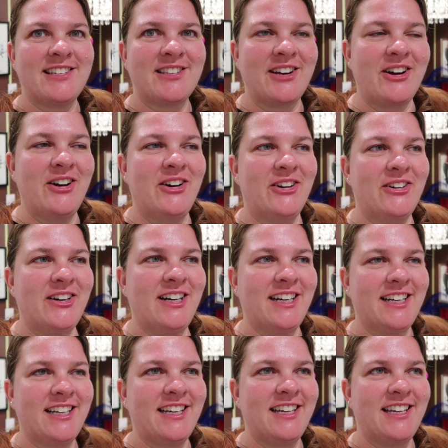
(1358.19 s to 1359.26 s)
So
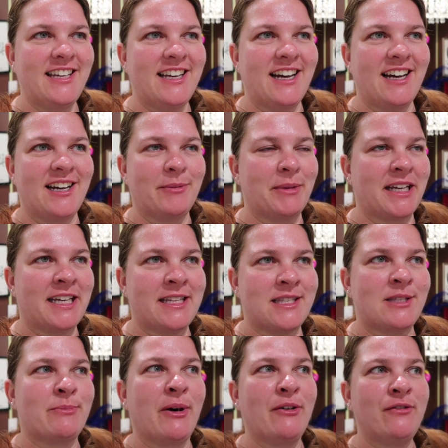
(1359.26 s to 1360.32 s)
um, it
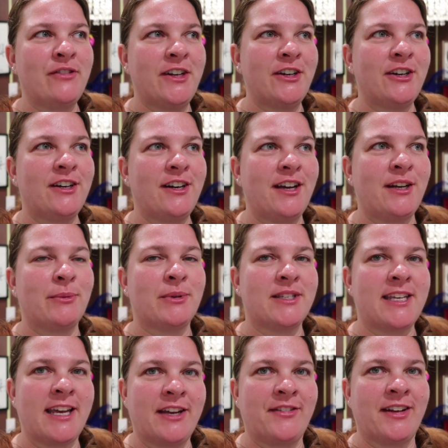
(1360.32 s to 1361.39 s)
can smell fear and it will
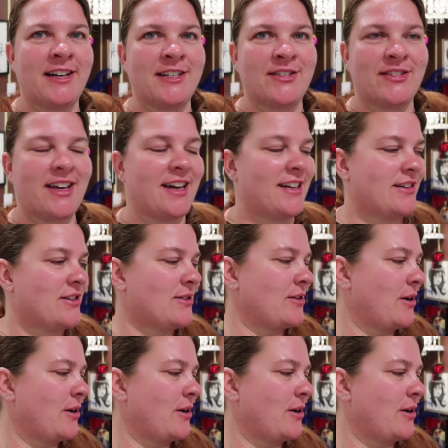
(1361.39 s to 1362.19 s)
take advantage of that.